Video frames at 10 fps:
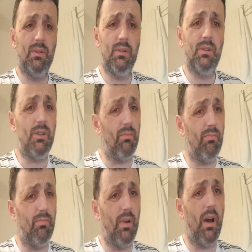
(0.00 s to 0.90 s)

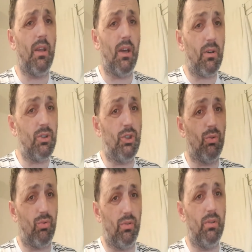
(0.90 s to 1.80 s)
some young
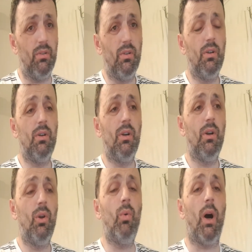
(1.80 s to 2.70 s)
children
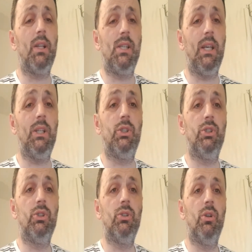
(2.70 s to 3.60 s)
who I
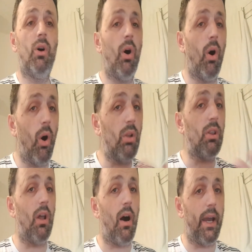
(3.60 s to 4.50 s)
teach
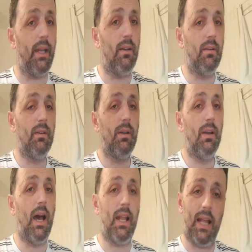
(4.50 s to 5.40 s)
online,
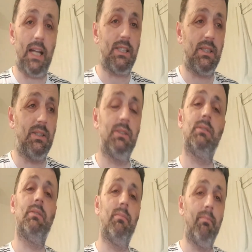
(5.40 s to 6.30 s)
and that's
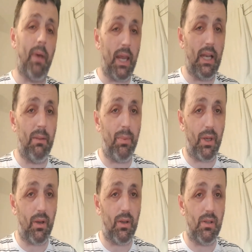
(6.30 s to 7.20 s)
mainly
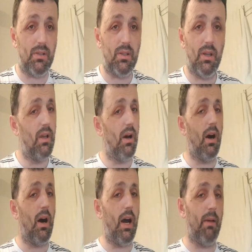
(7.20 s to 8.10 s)
because
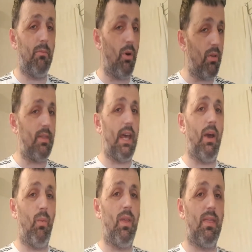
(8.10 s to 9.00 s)
I am not
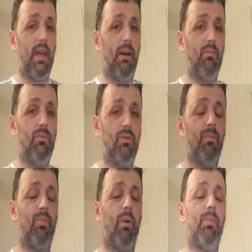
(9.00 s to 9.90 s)
there with them to
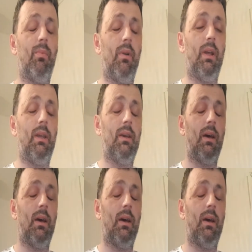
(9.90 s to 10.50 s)
properly